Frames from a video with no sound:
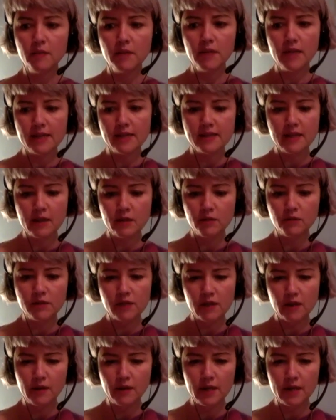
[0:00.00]
But like I said,
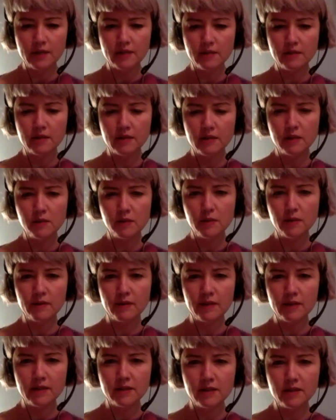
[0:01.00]
also his
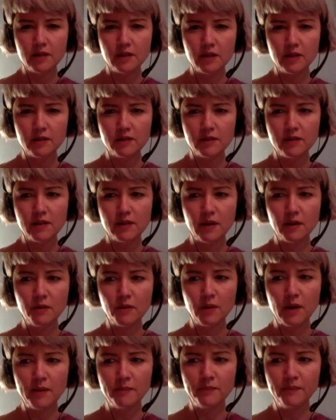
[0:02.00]
experience too.
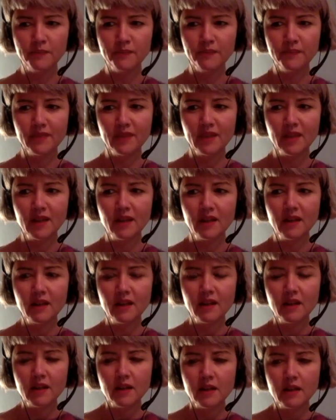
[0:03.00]
So um,
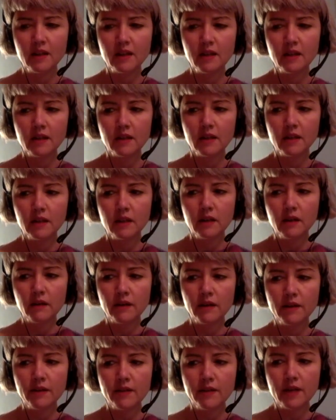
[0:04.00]
you know,
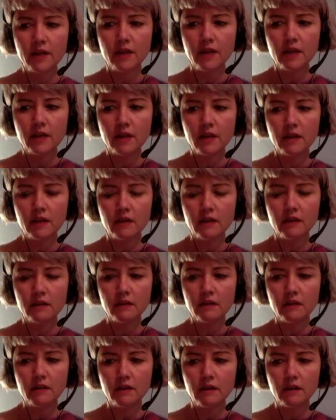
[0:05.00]
I think
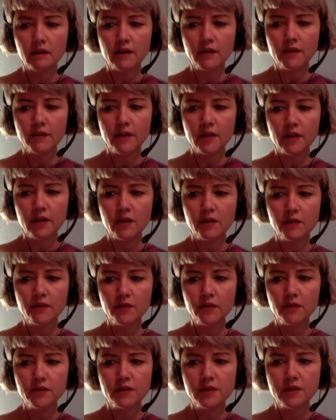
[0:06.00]
I think you've
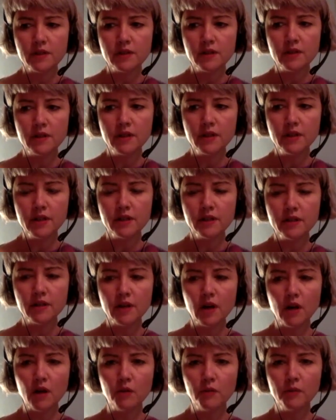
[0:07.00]
got to look at the
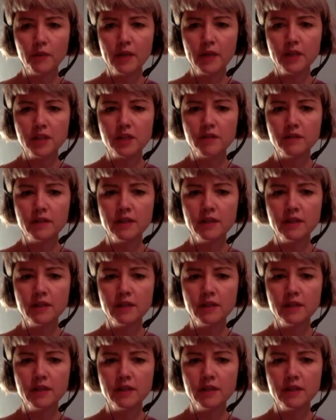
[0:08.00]
whole picture.